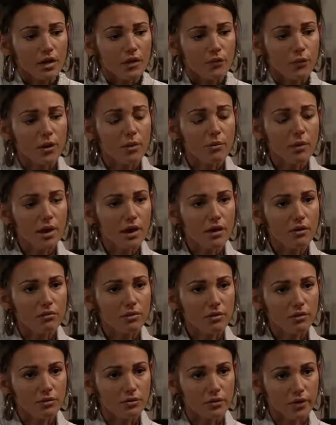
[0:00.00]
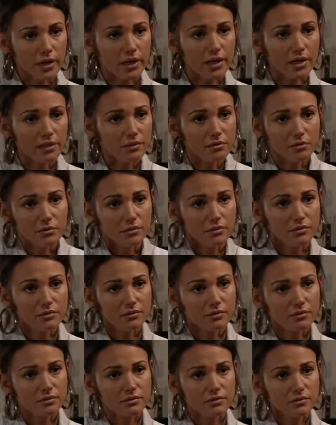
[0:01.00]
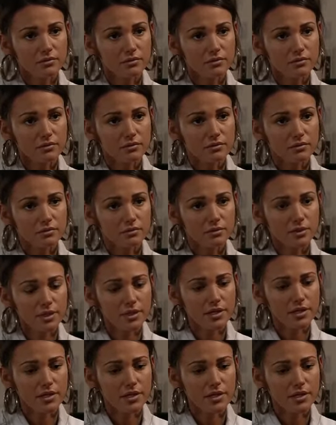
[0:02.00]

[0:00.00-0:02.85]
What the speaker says: If we make a run for it, what do you